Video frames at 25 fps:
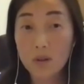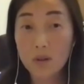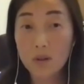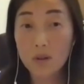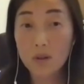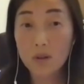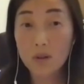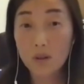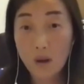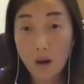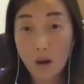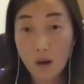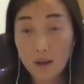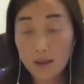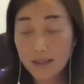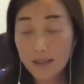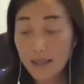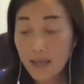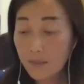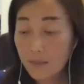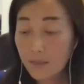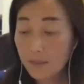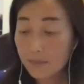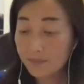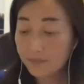
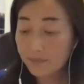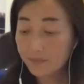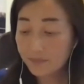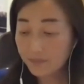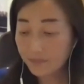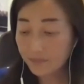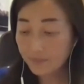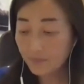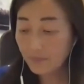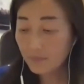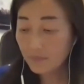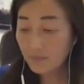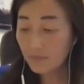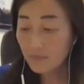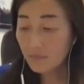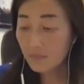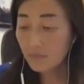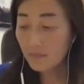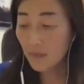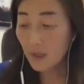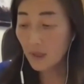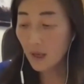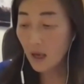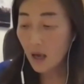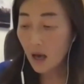concept.
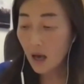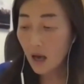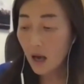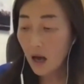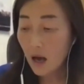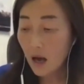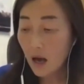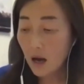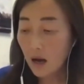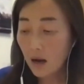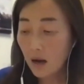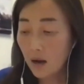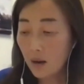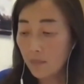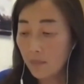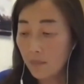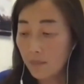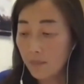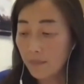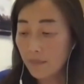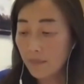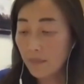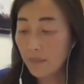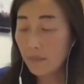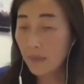
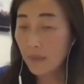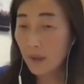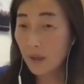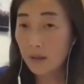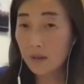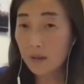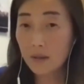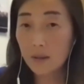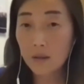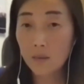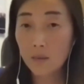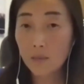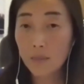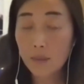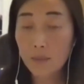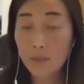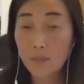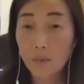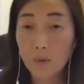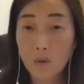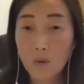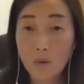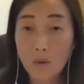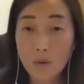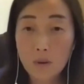But
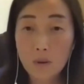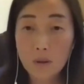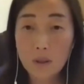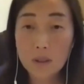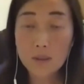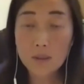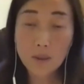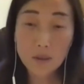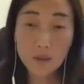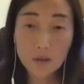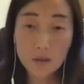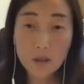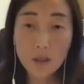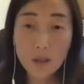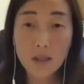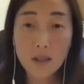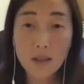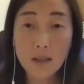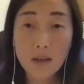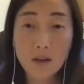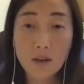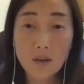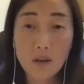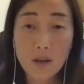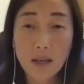people, especially in
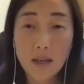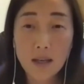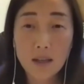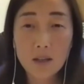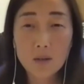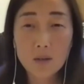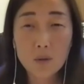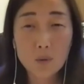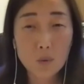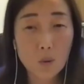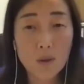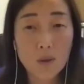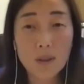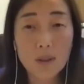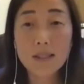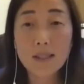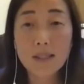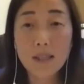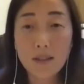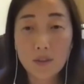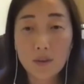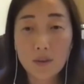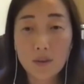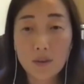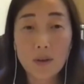their like 20s
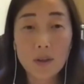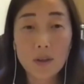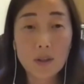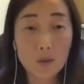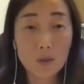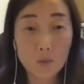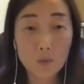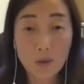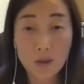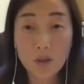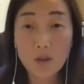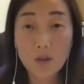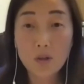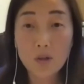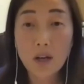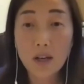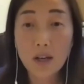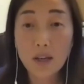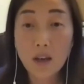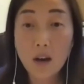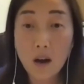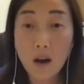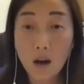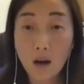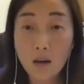and 30s, when you are
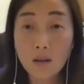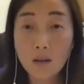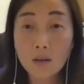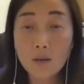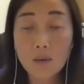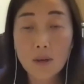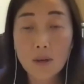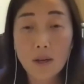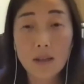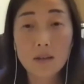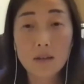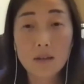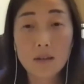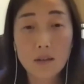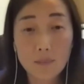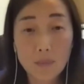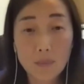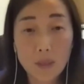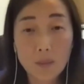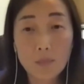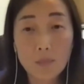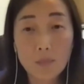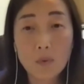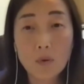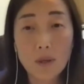young, right? The
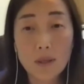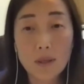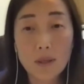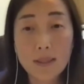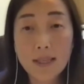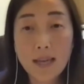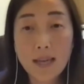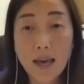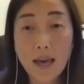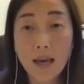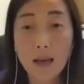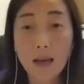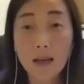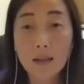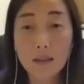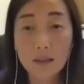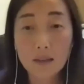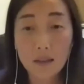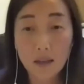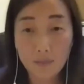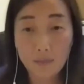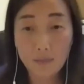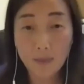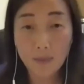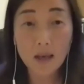people in tech,
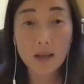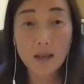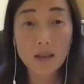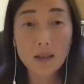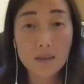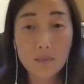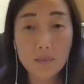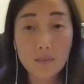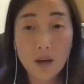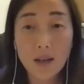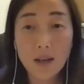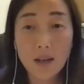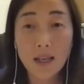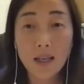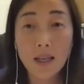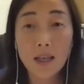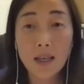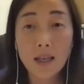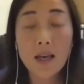they make good money,